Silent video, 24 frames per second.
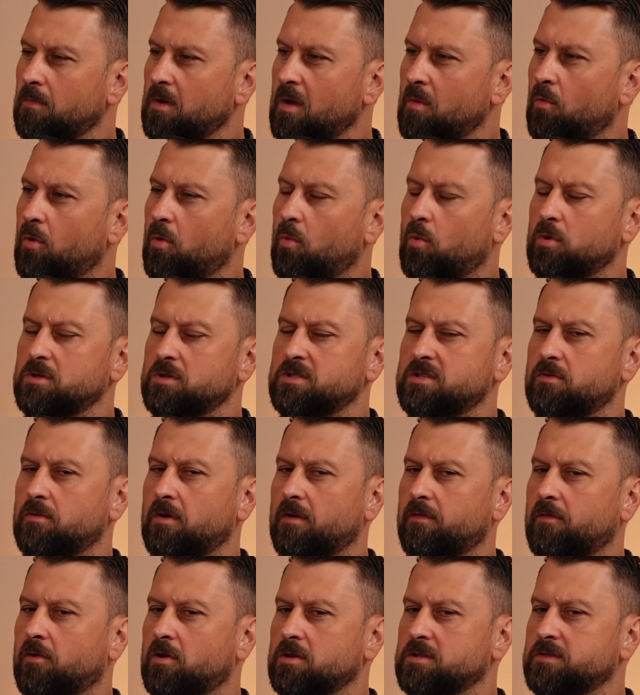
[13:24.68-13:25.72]
And what's the
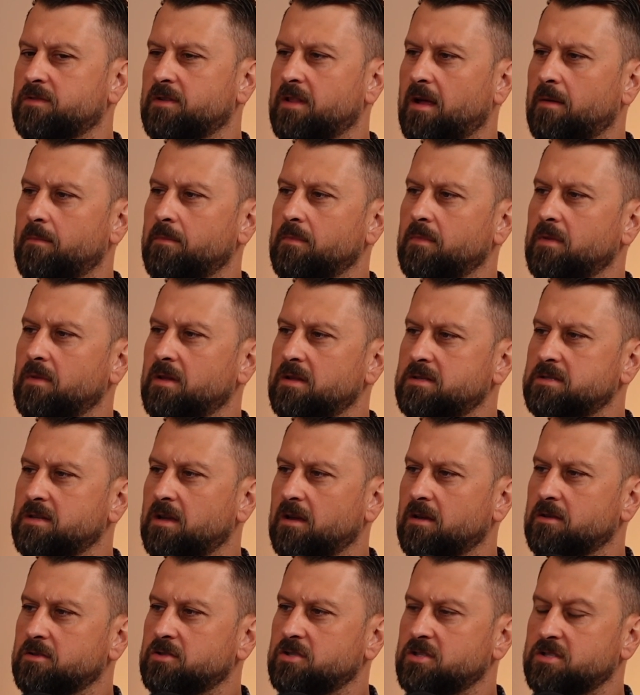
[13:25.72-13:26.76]
rough cost for that? Let's
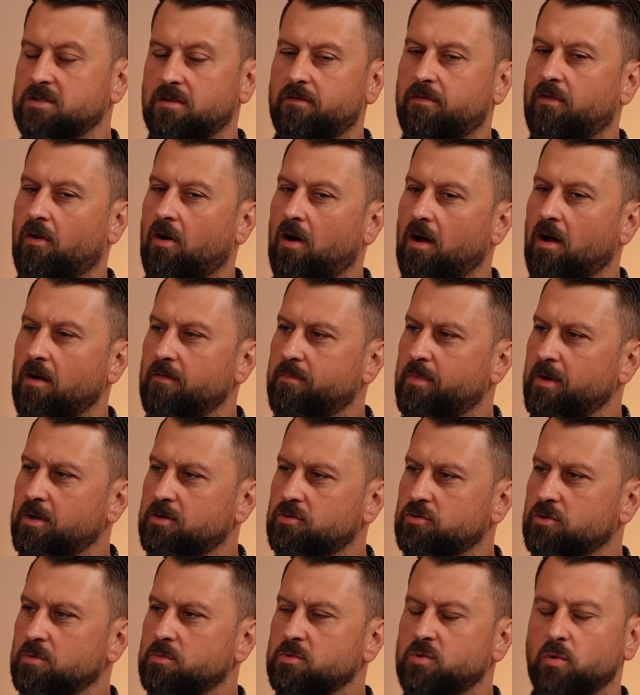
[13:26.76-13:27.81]
say it's just the 5
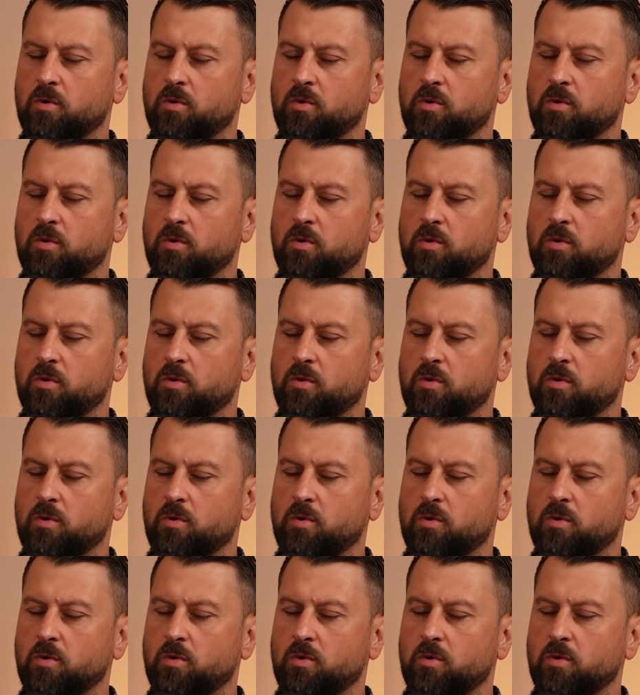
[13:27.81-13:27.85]
bedrooms.